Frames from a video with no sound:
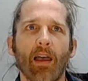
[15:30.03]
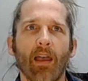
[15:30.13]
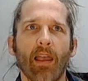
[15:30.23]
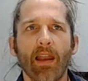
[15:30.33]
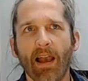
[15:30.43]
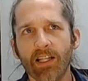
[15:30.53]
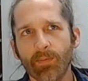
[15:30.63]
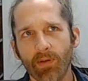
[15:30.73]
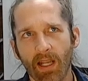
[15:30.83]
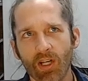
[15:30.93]
an
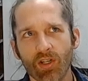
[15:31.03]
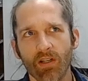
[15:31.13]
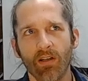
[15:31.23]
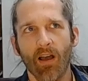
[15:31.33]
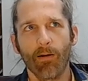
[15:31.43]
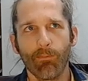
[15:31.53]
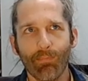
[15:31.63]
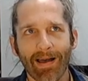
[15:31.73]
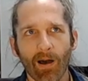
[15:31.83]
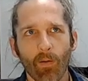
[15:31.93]
explanation
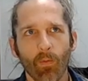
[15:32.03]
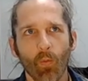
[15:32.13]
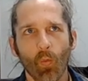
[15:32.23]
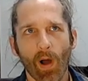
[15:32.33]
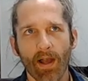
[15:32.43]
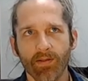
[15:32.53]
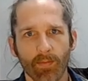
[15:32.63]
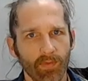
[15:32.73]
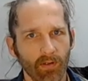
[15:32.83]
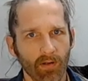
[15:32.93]
about why
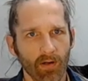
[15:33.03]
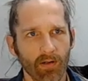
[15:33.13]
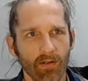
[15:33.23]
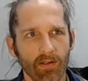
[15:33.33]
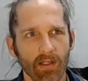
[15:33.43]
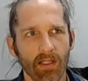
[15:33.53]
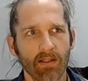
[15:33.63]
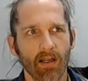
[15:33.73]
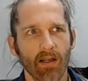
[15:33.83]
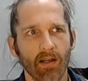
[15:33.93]
something occurs. It's
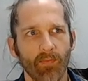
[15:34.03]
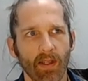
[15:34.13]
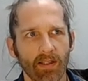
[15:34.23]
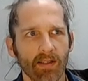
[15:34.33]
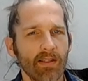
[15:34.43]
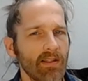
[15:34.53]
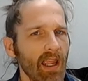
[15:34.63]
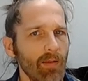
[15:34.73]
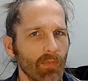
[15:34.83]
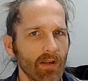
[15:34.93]
a
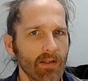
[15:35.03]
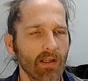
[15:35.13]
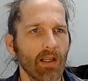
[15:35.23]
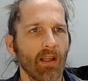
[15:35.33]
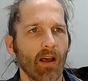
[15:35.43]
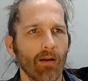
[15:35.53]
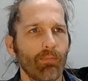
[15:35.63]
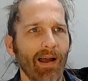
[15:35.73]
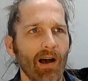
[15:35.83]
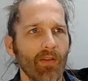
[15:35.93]
statement
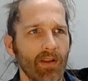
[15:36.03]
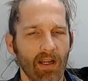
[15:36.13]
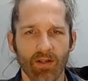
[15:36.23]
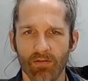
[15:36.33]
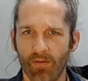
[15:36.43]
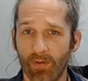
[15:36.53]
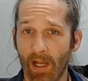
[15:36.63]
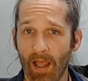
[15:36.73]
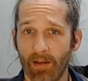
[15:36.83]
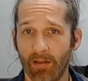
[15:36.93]
about the nature of
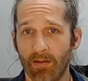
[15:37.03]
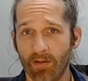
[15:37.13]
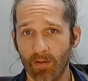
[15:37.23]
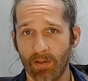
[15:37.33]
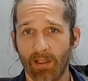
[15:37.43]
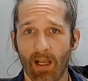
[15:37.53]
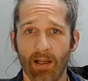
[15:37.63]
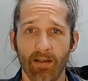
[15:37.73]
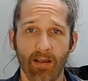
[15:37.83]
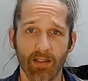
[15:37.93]
reality. And so in the
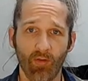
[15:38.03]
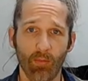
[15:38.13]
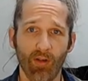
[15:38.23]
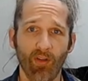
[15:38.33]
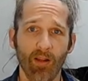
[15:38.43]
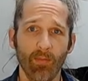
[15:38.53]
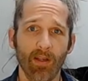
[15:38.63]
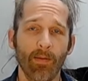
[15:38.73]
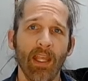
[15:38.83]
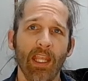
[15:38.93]
context of human development,
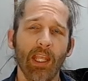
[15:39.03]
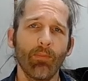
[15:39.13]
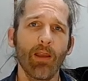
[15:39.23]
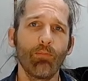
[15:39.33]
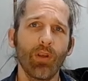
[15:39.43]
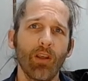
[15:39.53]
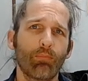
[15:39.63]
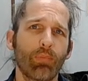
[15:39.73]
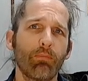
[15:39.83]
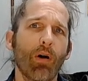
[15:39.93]
it might be a
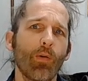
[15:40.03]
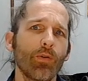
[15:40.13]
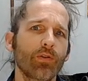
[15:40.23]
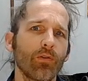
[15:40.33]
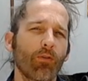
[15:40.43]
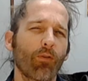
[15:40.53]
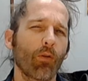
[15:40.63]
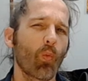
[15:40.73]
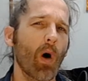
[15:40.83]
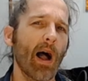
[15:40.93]
proposal for
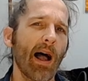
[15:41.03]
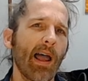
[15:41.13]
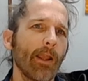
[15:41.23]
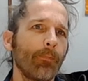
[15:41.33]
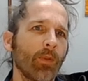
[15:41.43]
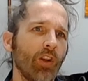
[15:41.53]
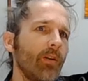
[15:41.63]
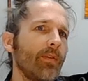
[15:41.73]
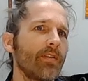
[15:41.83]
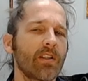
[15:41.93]
why
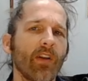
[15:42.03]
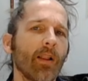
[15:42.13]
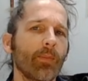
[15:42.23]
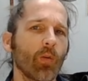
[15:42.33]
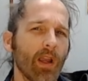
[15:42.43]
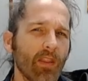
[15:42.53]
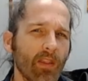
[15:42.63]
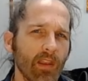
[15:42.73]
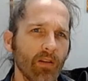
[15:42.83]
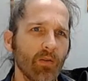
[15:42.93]
humans develop the way that
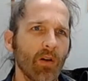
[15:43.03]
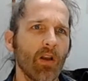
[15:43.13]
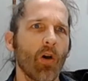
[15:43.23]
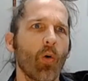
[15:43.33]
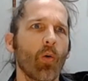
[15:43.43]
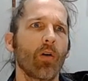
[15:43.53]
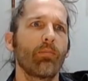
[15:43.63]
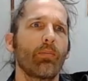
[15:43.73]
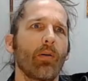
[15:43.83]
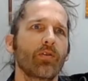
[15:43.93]
they do, or a
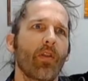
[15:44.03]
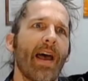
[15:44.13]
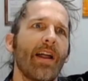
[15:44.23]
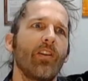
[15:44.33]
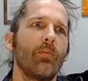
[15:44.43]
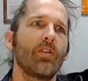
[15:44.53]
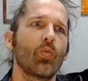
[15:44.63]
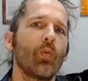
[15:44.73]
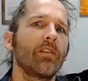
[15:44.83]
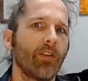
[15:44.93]
proposal that humans
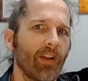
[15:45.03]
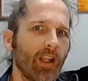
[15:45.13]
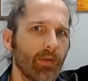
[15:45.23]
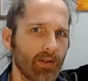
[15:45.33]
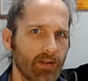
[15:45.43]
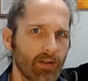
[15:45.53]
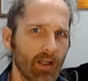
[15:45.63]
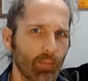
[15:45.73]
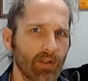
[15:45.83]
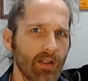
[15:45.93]
will develop in
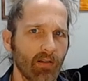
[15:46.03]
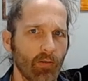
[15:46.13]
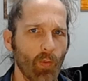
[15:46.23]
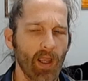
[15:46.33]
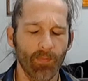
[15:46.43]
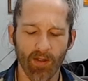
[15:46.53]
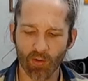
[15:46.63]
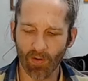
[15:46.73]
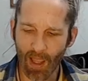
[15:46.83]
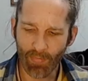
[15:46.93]
a particular way. And
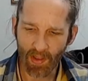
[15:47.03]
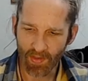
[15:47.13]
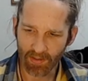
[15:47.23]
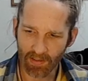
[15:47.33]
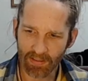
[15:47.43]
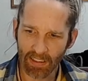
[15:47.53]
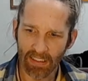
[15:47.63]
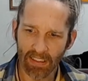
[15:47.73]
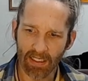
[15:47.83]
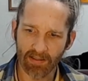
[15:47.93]
so a hypothesis
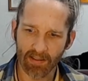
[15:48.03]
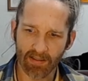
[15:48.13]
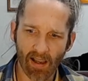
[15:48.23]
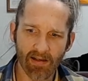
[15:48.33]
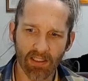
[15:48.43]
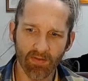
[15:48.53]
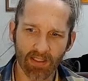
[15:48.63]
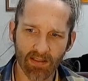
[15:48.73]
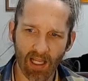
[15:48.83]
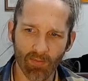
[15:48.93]
is a scientific
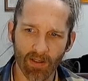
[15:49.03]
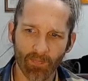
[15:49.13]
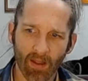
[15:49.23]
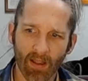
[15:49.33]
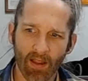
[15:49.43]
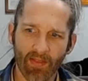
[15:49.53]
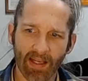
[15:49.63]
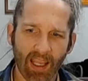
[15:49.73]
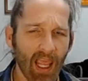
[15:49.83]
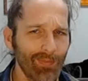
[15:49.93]
statement
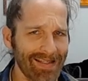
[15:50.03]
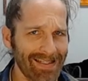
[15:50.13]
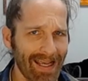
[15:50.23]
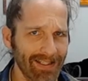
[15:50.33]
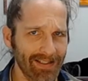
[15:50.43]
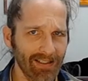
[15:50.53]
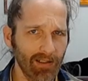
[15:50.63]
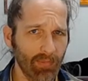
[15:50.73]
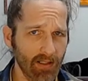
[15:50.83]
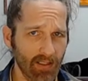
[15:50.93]
that can be
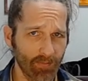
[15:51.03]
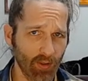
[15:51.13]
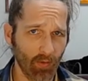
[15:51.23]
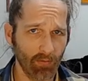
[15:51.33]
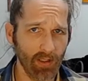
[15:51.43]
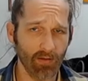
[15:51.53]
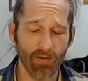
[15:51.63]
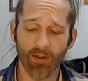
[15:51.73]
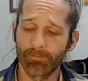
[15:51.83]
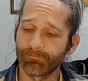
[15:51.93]
tested by subsequent research.